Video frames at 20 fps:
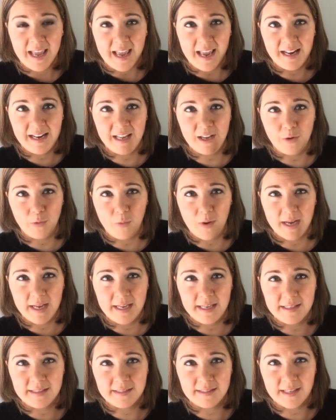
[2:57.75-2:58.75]
and it
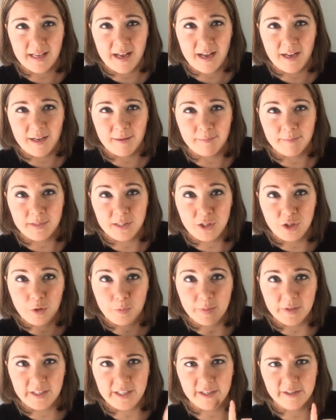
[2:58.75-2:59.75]
was
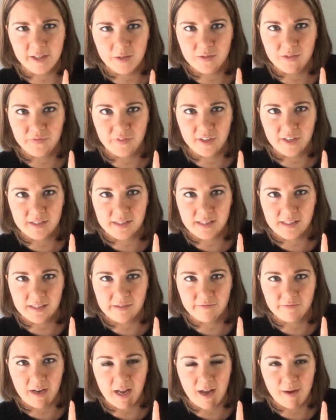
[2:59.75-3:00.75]
superheroes versus